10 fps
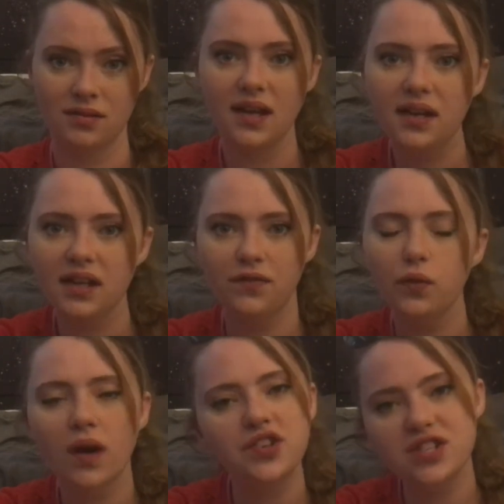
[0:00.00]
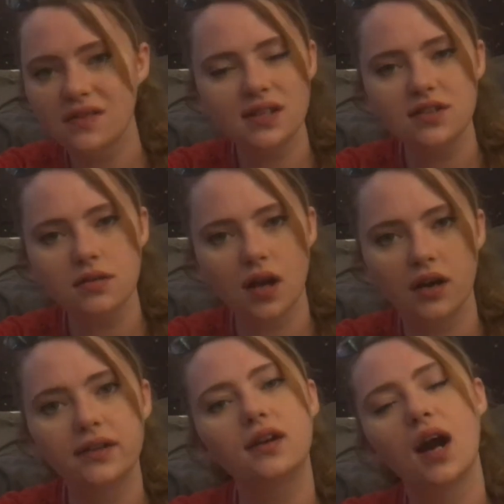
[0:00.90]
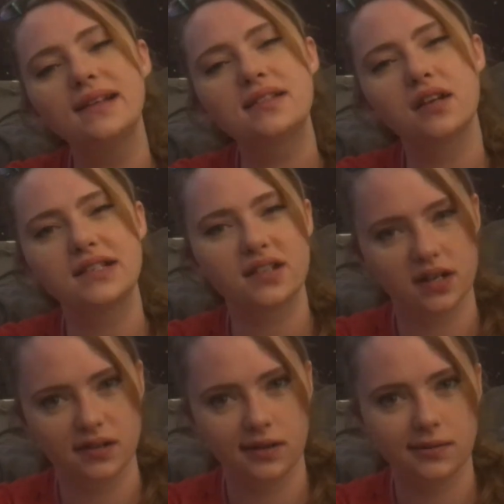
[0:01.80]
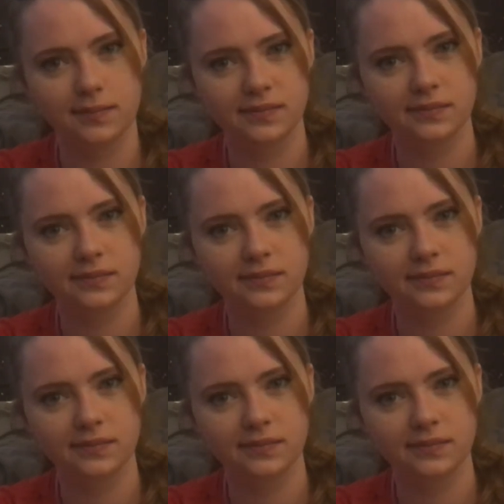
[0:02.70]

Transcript: Like if you watch TV too long, your eyes start to hurt.